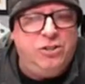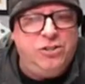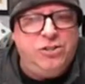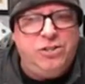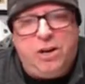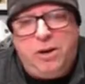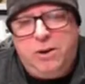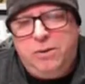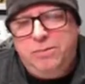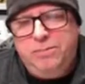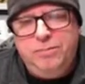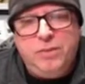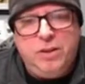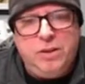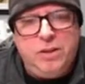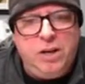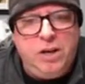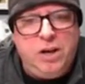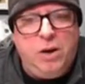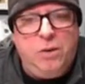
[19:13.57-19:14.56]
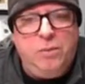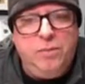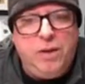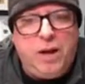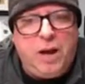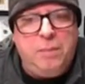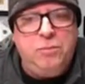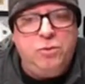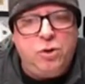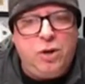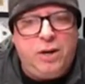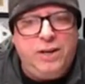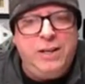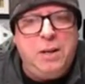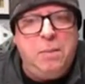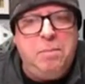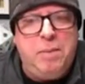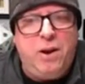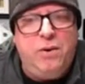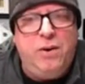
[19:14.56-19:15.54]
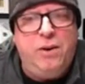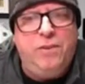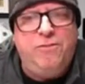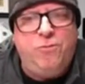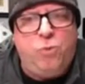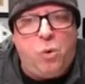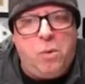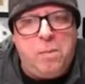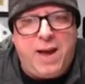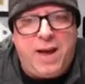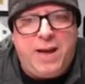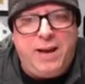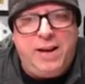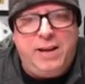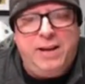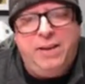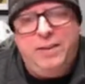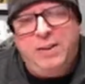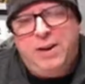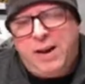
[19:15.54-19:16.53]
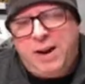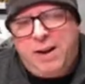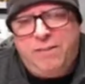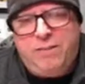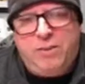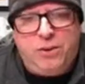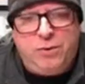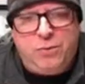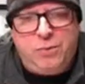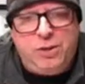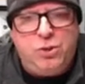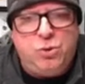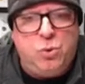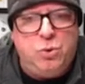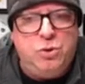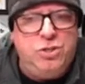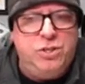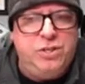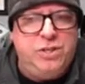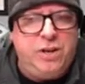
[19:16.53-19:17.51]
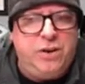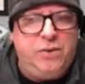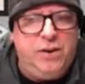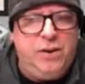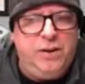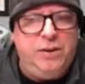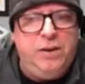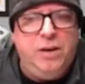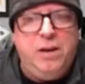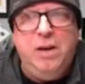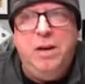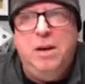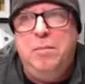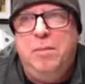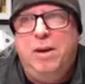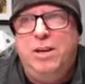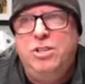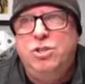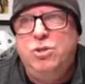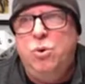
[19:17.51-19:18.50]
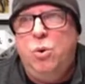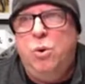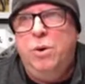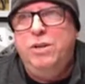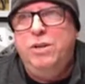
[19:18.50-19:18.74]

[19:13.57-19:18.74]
So, I'm trying to get better at formatting, and then I have other resources that are in my store